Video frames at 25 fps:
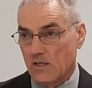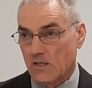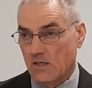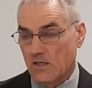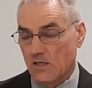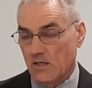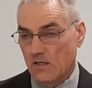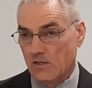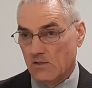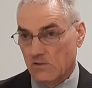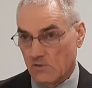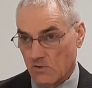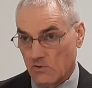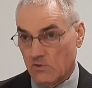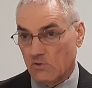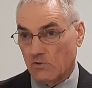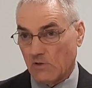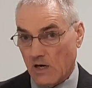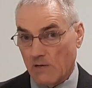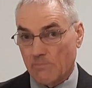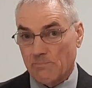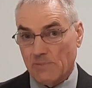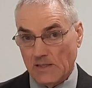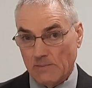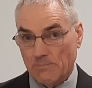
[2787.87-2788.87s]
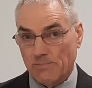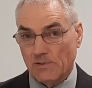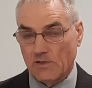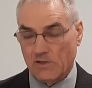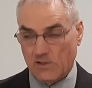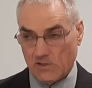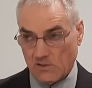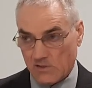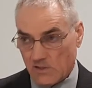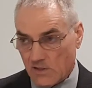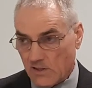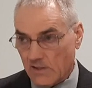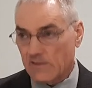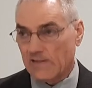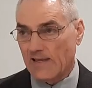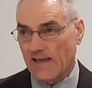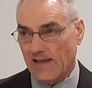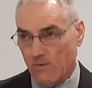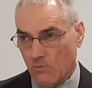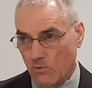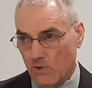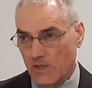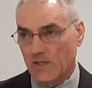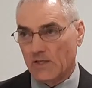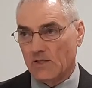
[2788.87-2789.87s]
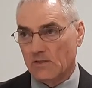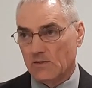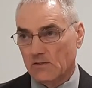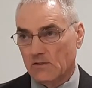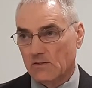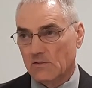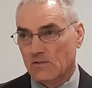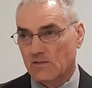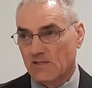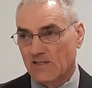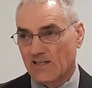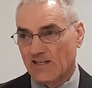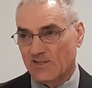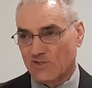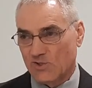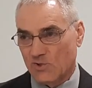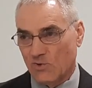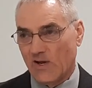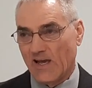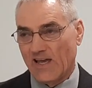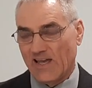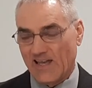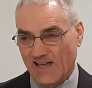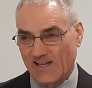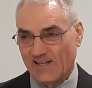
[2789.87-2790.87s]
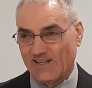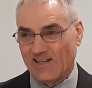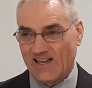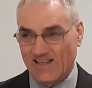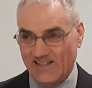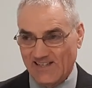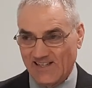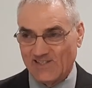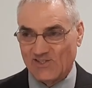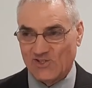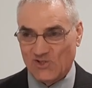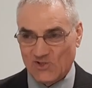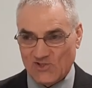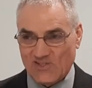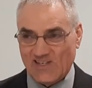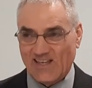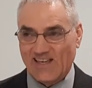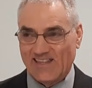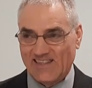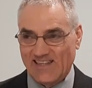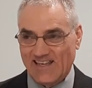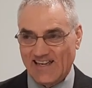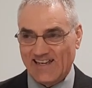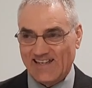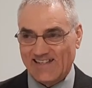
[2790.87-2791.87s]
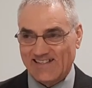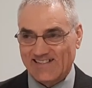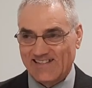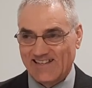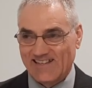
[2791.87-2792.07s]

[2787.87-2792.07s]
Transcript: You know, there are people that think that way. Uh, so I, I, I need to say that.